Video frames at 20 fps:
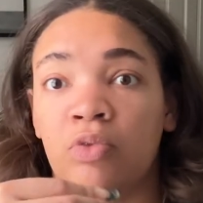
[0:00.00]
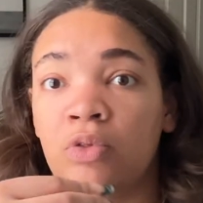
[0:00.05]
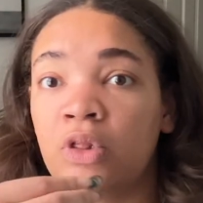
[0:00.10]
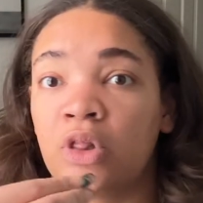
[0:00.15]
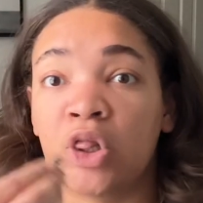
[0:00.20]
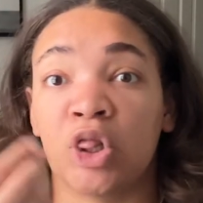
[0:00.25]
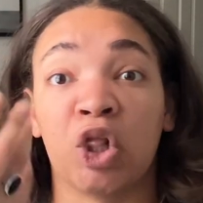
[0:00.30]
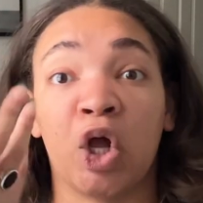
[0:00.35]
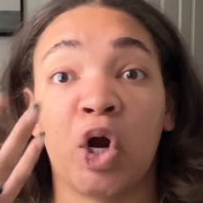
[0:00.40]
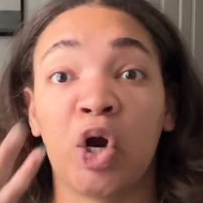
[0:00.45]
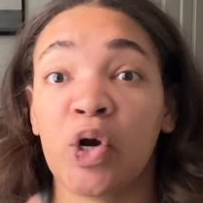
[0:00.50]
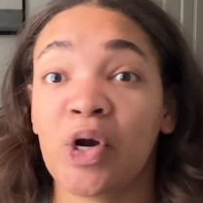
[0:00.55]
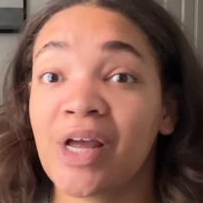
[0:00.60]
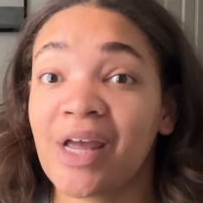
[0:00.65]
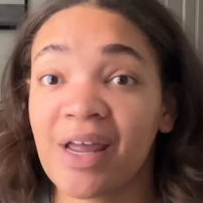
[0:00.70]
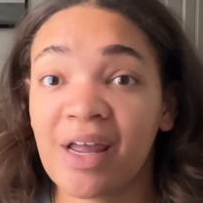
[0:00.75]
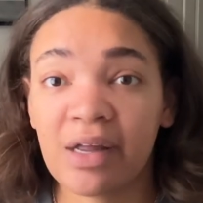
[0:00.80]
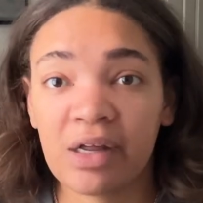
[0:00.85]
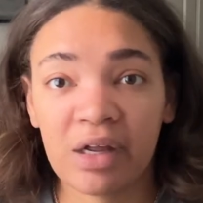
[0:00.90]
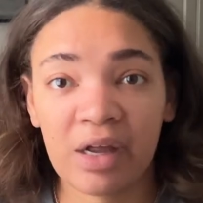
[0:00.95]

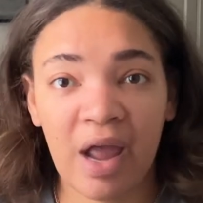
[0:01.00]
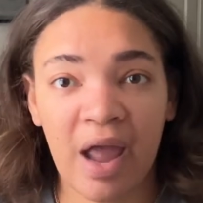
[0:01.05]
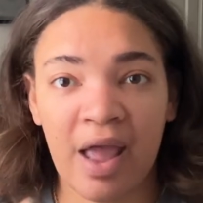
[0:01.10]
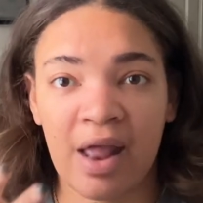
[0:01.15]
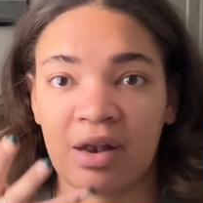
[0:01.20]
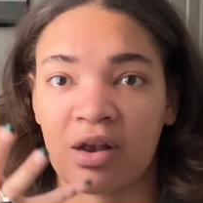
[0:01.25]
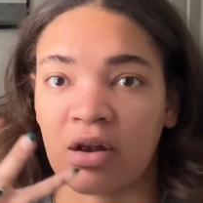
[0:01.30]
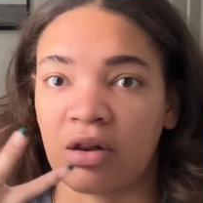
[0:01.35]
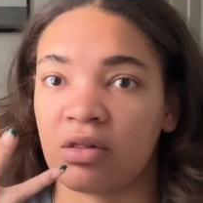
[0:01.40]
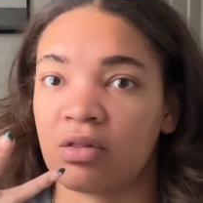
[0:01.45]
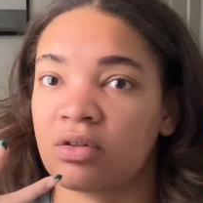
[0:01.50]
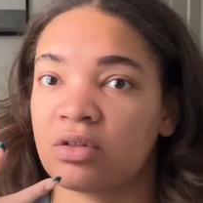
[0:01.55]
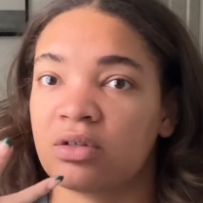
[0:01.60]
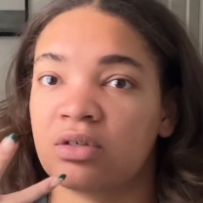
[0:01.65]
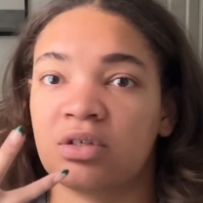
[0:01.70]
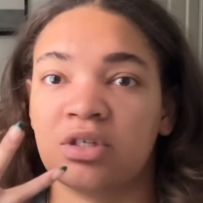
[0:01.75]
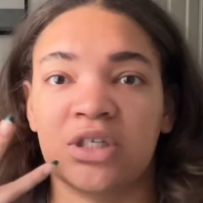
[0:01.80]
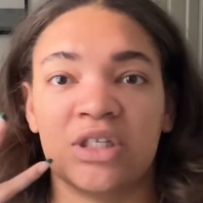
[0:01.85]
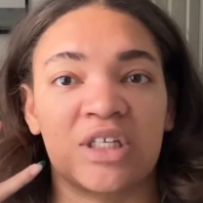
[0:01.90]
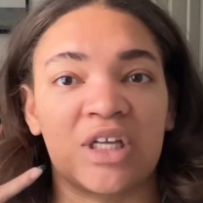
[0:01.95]
learning and
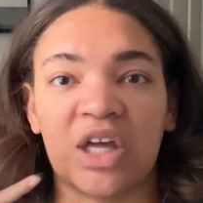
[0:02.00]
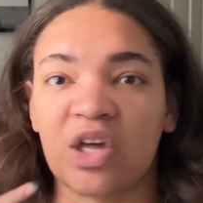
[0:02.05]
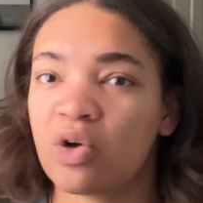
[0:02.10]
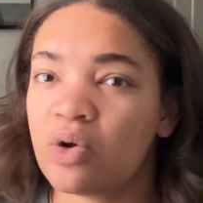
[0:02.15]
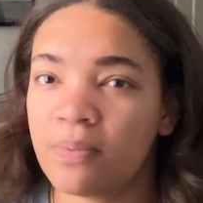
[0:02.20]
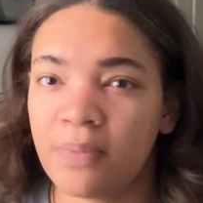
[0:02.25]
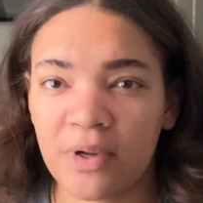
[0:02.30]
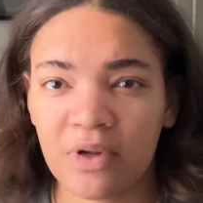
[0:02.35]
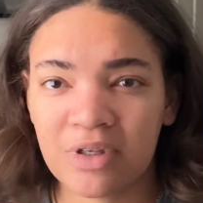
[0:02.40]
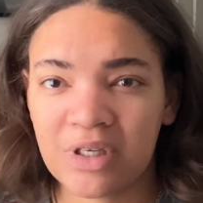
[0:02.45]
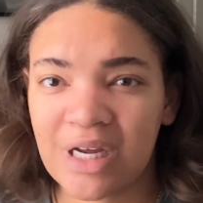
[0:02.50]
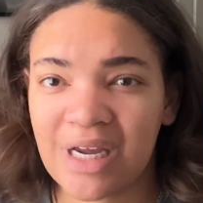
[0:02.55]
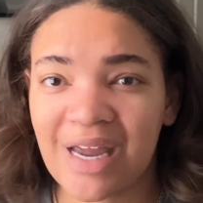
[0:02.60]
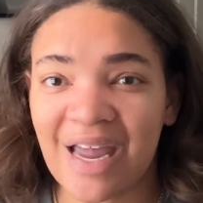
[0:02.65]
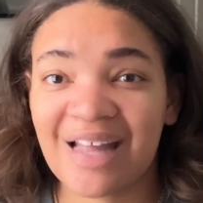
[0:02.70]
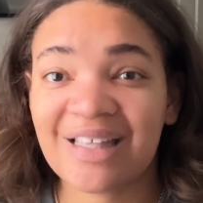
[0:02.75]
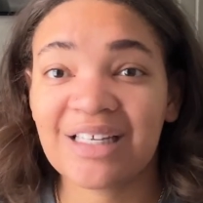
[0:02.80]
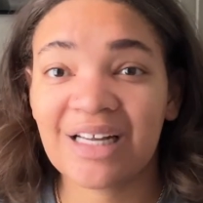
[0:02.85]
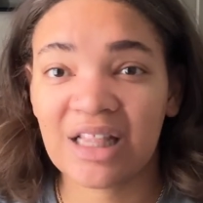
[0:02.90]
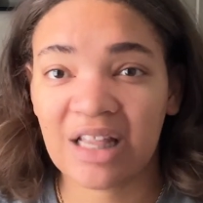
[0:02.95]
skill building,
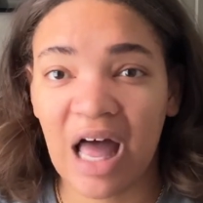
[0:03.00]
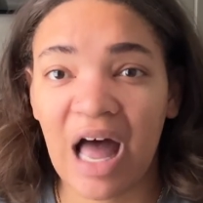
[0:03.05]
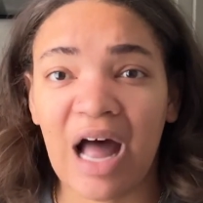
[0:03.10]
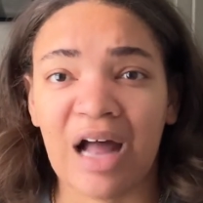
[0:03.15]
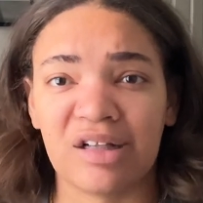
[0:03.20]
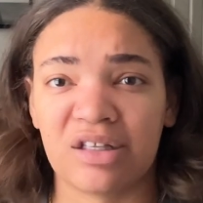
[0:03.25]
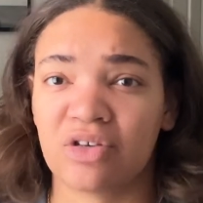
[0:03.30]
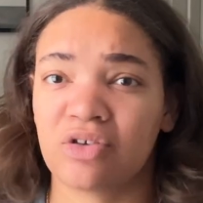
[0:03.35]
it's a lot.